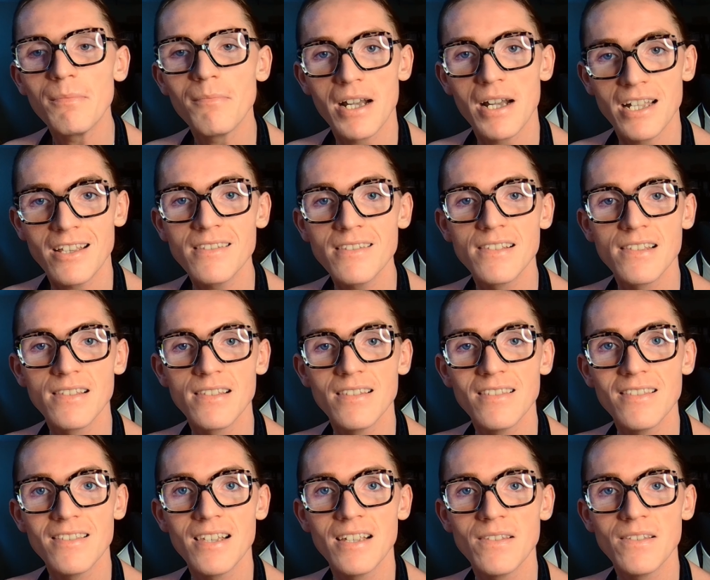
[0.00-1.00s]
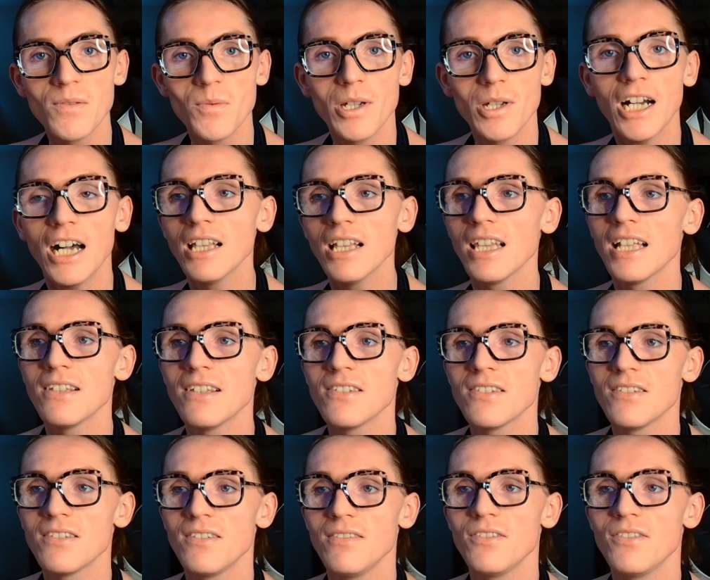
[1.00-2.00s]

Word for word: months since we got Let's